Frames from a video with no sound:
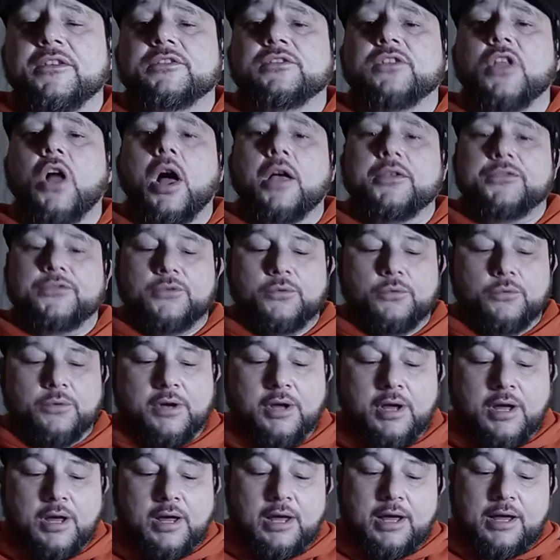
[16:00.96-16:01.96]
this lawsuit.
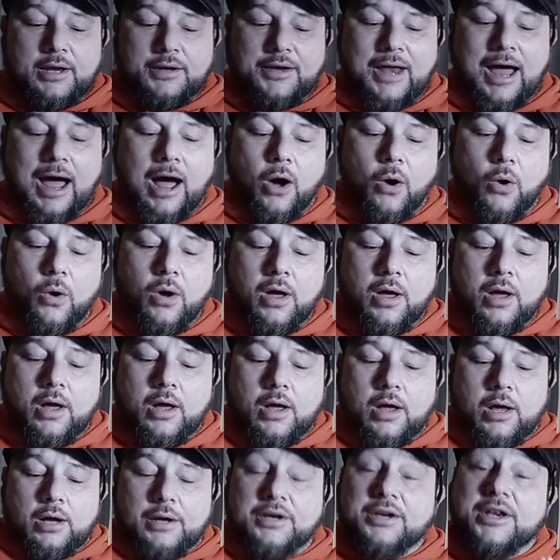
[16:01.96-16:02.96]
Now,
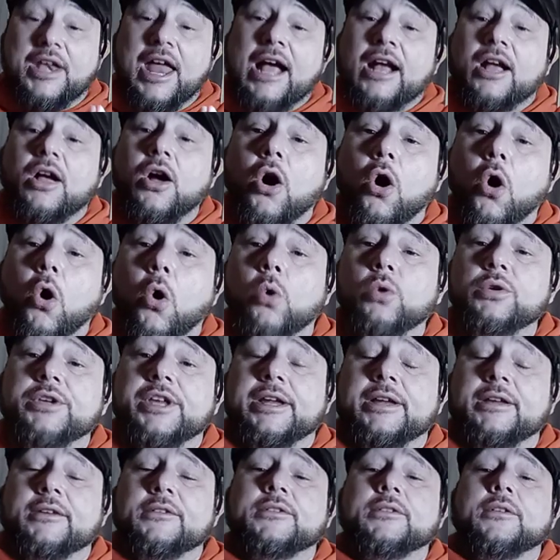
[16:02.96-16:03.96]
Neca
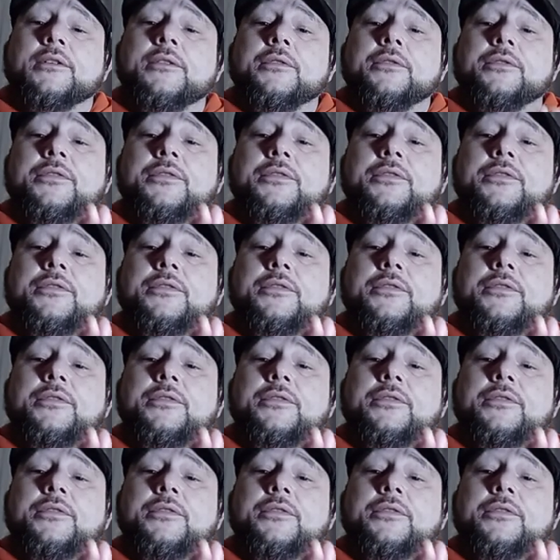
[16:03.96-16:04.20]
Holdings,